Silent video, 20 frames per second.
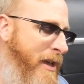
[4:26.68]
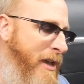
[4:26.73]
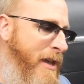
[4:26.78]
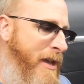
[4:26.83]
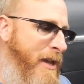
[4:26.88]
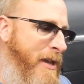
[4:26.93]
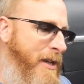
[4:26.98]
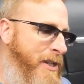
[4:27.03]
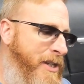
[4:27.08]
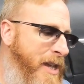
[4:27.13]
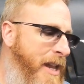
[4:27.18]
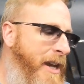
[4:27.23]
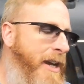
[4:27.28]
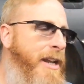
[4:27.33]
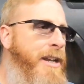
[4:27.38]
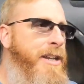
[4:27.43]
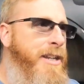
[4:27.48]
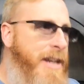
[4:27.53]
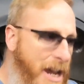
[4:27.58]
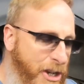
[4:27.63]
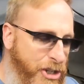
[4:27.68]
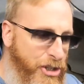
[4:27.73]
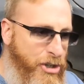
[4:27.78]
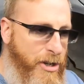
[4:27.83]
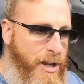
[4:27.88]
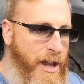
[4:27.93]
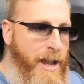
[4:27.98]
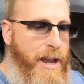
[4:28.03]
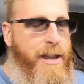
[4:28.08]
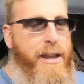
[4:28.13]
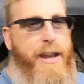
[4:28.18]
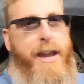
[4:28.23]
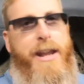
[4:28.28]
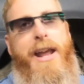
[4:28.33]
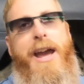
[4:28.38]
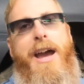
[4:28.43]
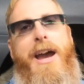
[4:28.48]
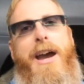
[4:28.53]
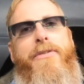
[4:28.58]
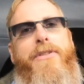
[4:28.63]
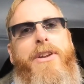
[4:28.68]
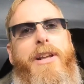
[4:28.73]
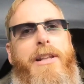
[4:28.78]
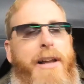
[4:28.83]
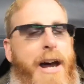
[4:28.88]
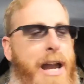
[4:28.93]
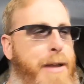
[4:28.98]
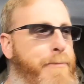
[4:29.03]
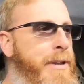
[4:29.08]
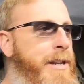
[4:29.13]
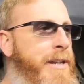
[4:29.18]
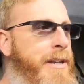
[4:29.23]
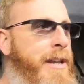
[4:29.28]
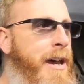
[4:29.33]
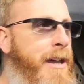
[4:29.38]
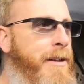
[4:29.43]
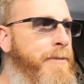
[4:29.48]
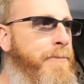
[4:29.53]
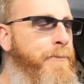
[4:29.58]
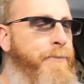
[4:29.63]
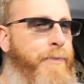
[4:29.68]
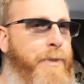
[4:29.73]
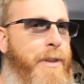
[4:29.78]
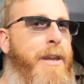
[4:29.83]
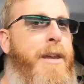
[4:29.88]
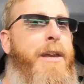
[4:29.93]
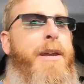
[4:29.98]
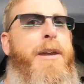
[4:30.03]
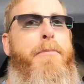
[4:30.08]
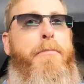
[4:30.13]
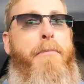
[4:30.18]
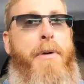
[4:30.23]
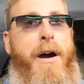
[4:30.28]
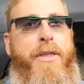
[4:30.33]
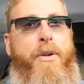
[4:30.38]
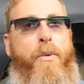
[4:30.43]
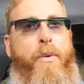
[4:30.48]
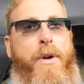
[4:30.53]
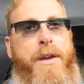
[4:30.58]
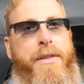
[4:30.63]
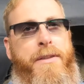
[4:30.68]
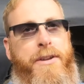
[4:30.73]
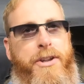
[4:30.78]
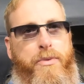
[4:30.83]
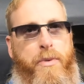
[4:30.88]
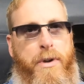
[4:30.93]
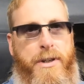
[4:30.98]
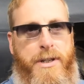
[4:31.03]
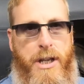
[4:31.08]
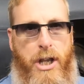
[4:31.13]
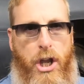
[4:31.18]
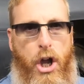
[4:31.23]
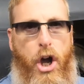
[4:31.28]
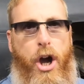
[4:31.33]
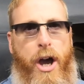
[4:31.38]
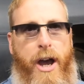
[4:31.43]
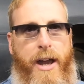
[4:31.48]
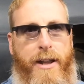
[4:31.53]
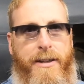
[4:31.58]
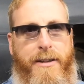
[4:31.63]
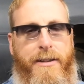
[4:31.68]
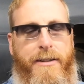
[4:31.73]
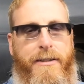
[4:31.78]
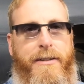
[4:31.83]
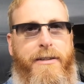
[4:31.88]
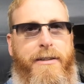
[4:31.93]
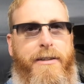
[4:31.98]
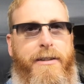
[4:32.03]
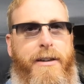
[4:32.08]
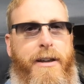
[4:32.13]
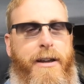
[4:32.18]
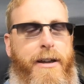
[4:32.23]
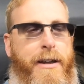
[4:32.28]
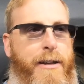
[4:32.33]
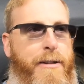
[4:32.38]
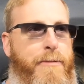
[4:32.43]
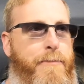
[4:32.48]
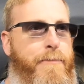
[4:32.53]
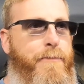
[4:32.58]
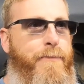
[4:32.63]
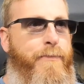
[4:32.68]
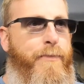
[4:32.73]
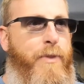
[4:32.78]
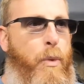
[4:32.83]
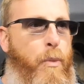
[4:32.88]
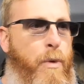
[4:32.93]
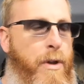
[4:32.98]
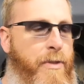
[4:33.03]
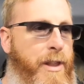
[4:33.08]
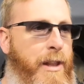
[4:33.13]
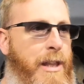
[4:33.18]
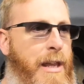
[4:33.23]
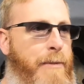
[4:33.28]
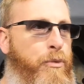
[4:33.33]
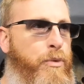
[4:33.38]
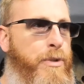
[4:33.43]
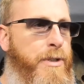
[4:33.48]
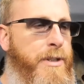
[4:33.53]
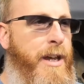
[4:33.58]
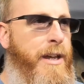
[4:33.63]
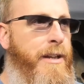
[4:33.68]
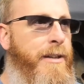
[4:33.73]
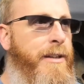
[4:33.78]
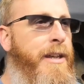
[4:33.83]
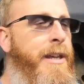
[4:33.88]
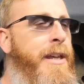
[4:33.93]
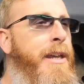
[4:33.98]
sent it in yesterday and had the alignment done. By the way, this wasn't caught um, when the alignment was done.